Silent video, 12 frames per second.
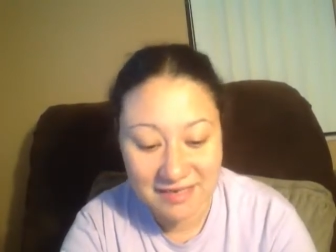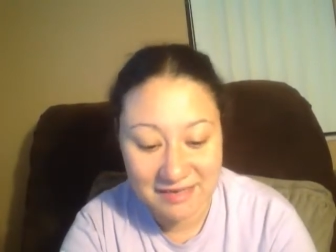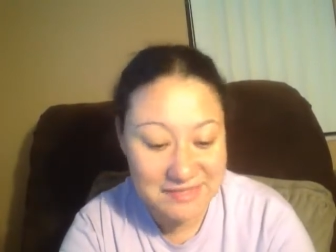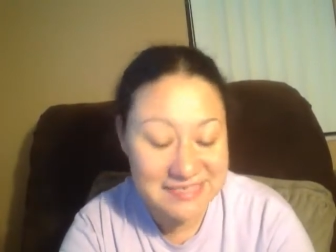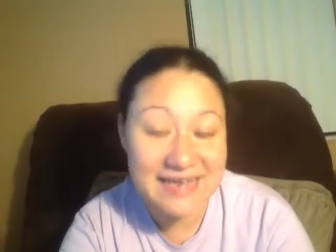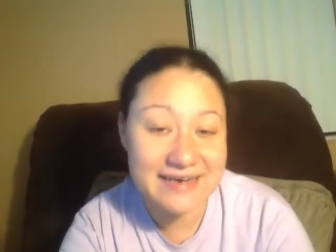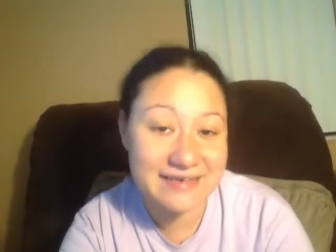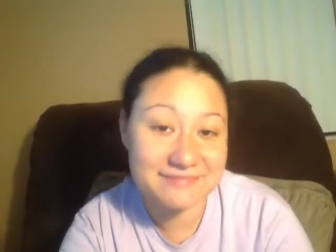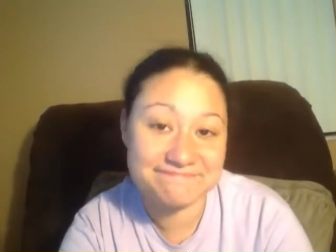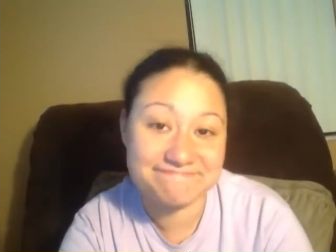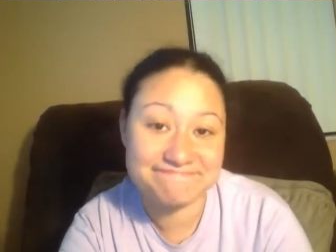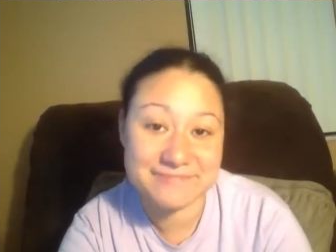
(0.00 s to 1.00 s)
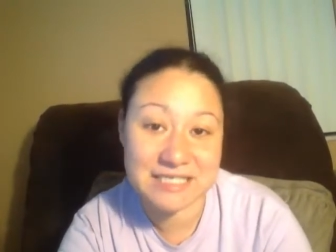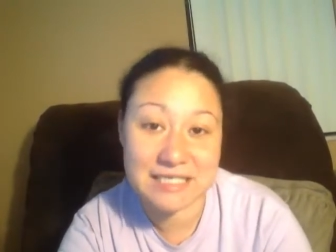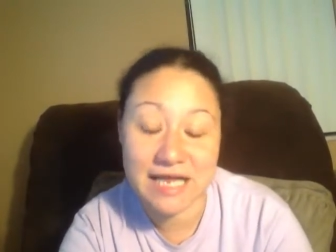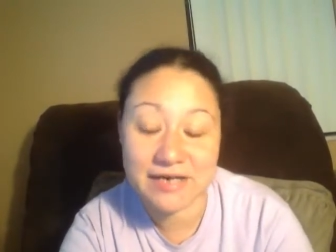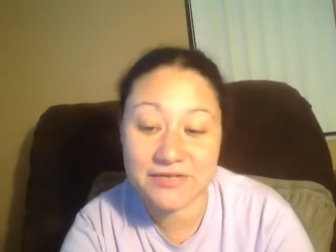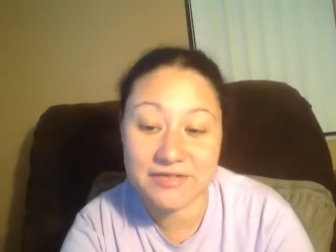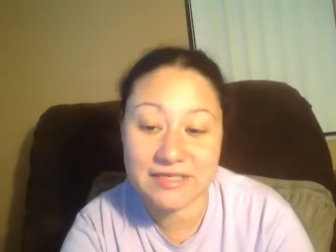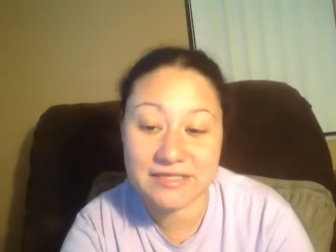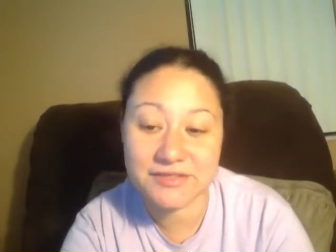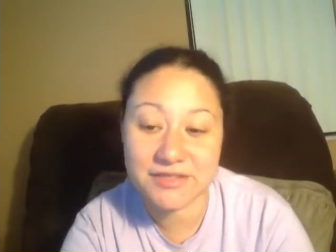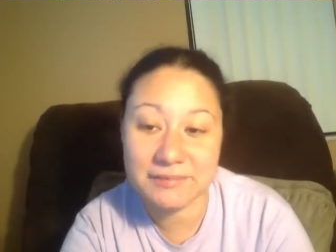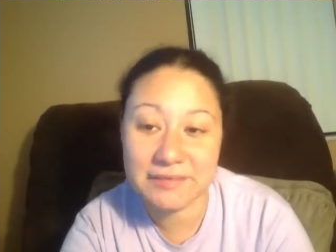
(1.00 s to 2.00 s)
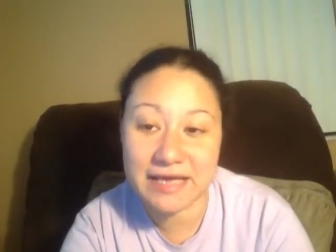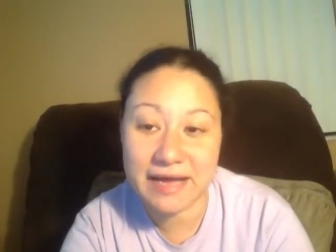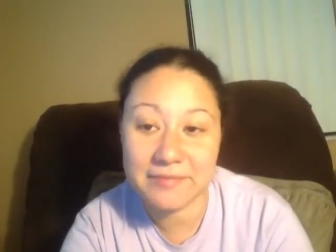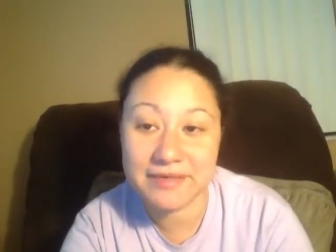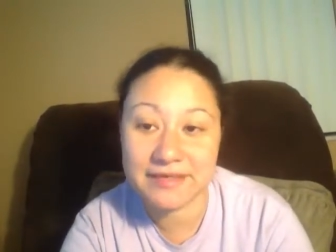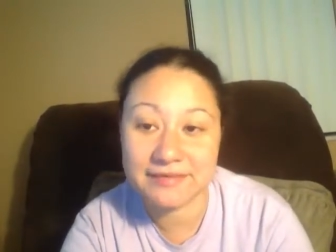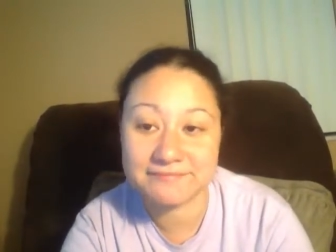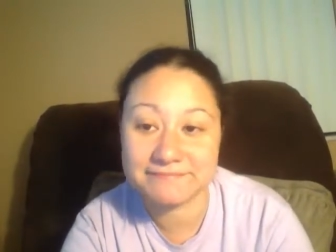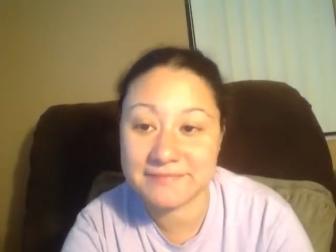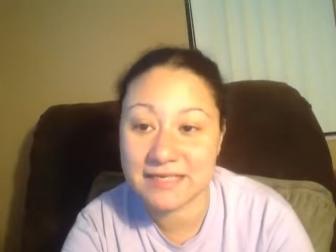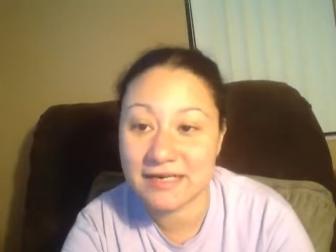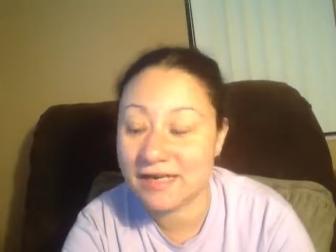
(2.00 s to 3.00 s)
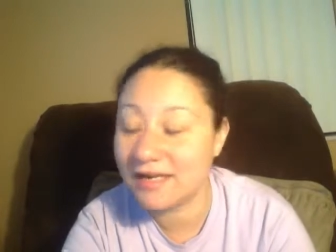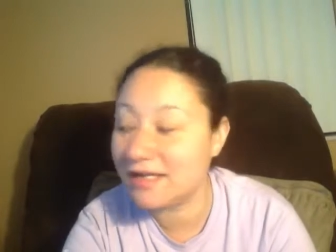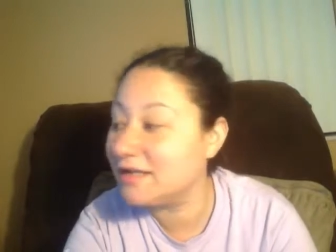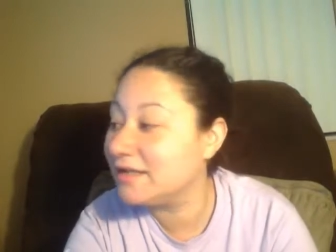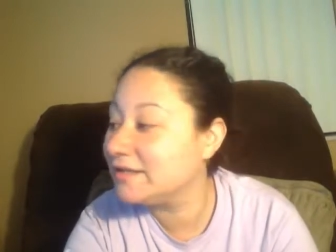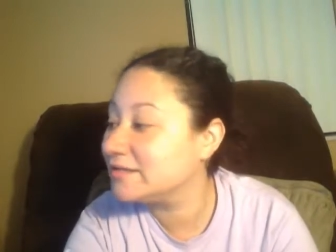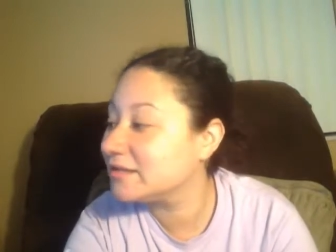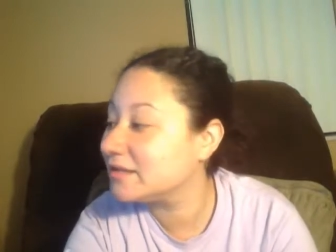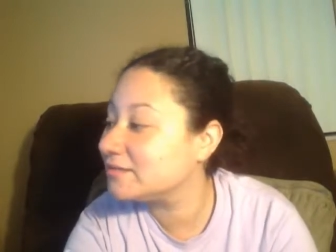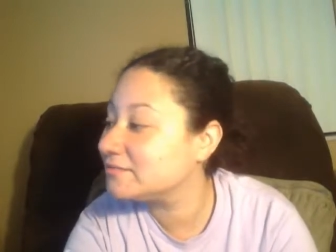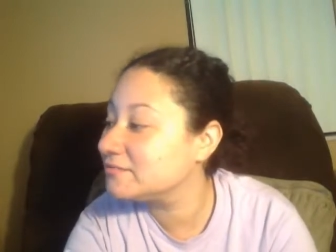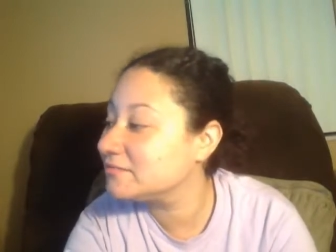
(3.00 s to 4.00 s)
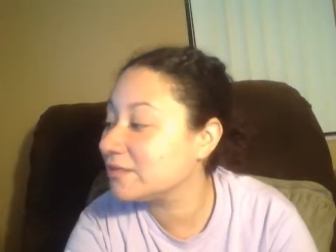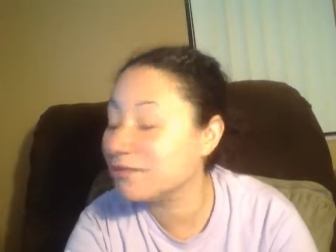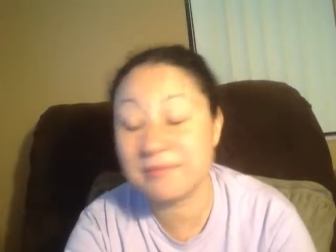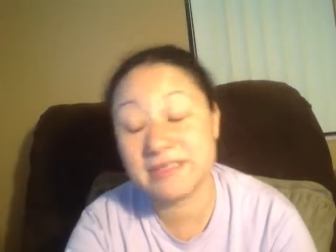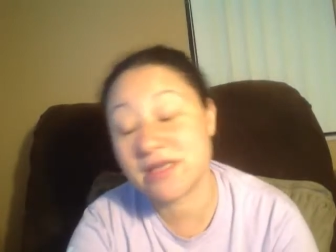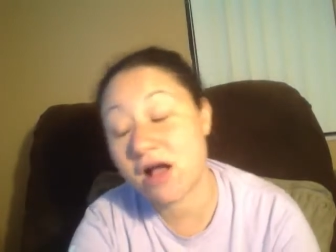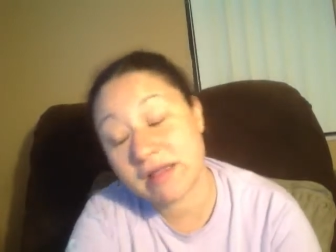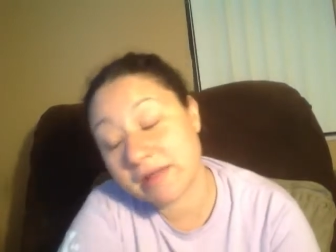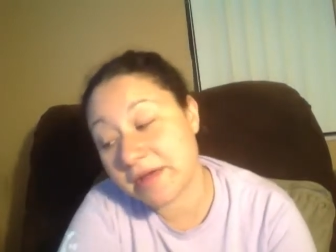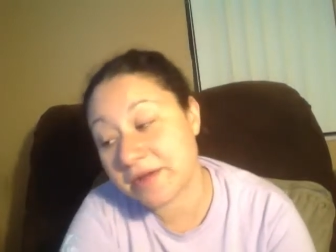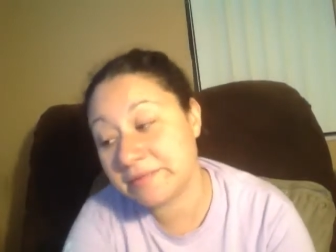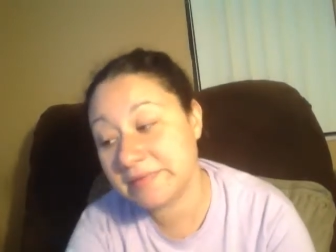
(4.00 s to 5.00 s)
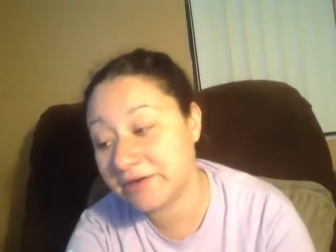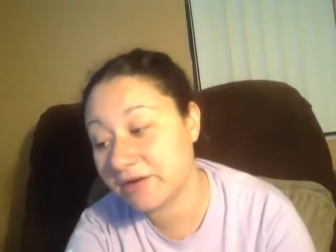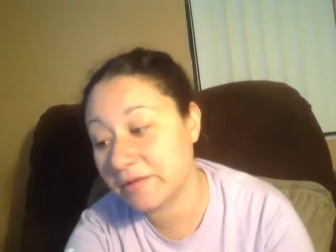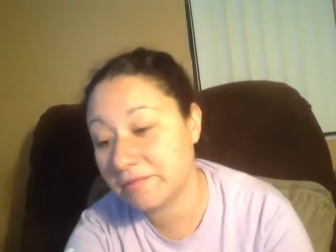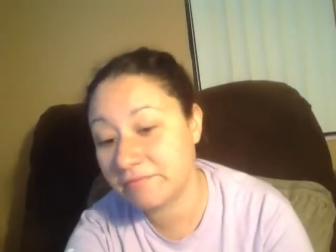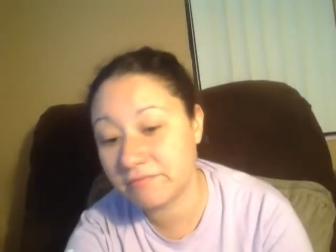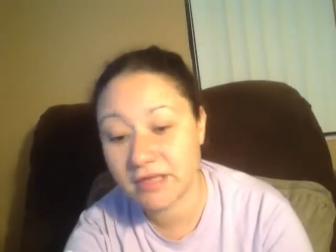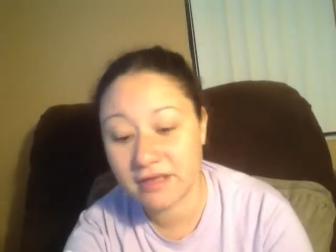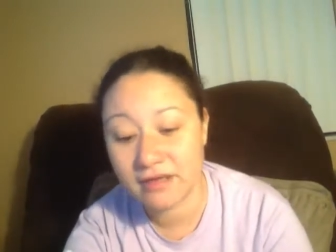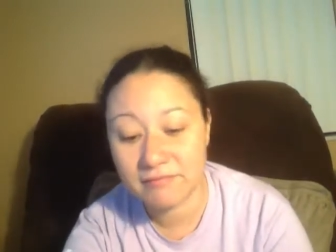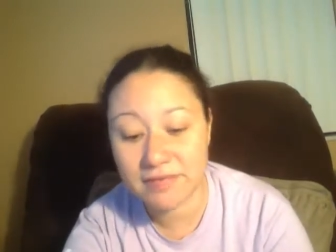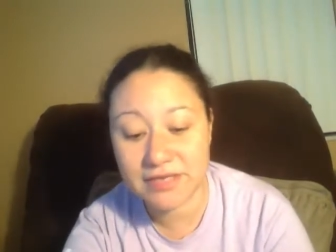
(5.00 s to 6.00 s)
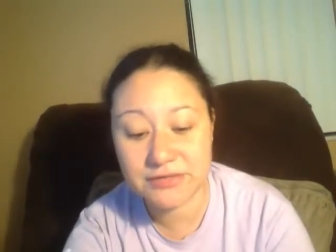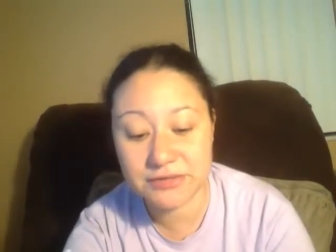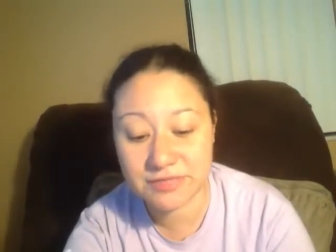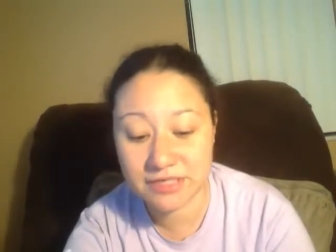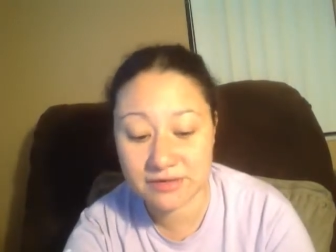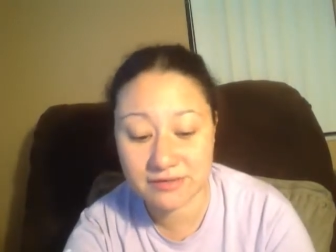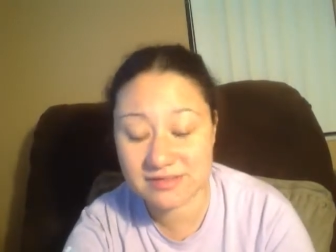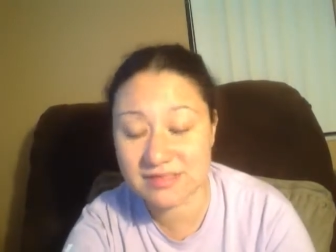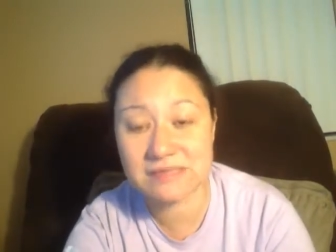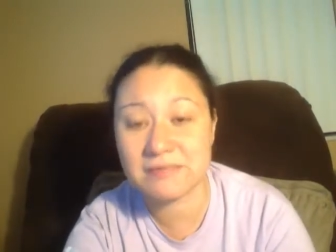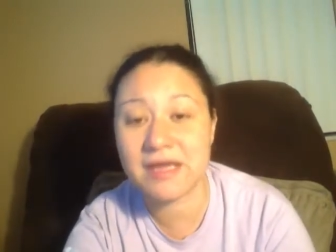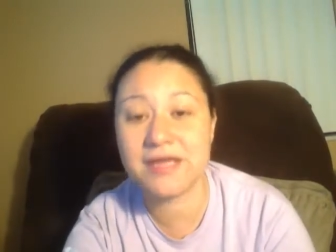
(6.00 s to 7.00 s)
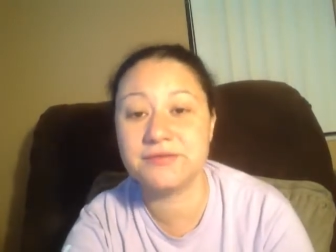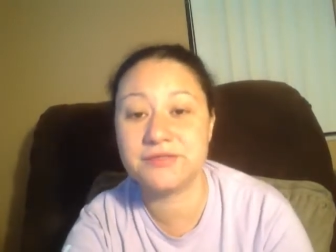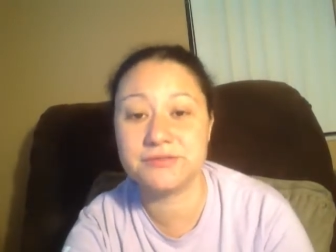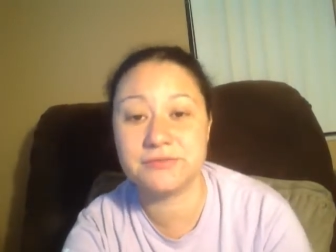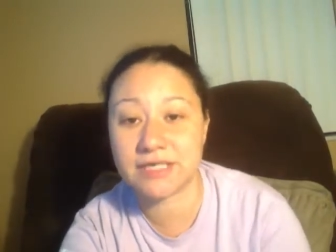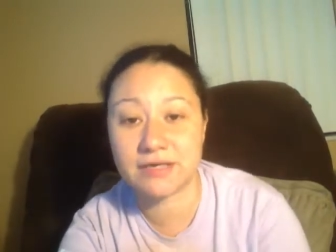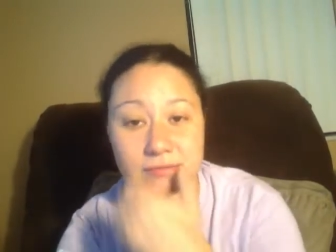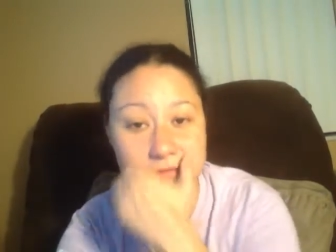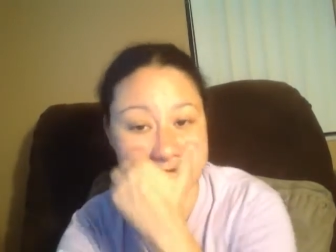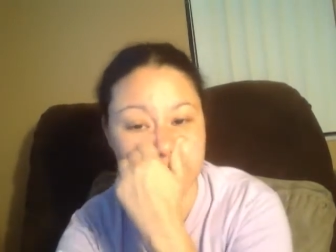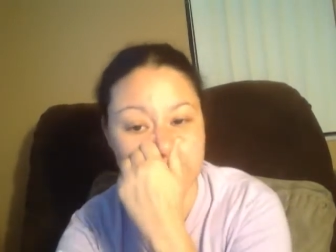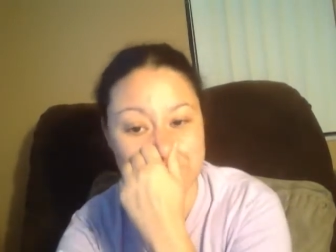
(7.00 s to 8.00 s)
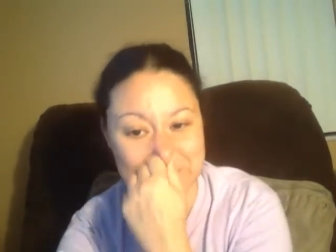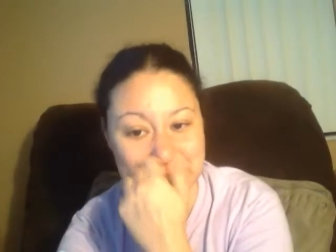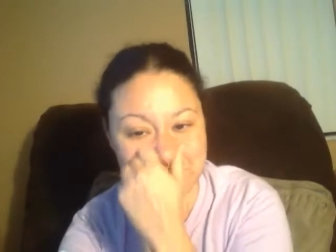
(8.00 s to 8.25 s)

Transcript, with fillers: I'm excited. A lot of good things are going to be happening. And um, I'm going to be talking about them here on my YouTube channel because this is my YouTube channel. So.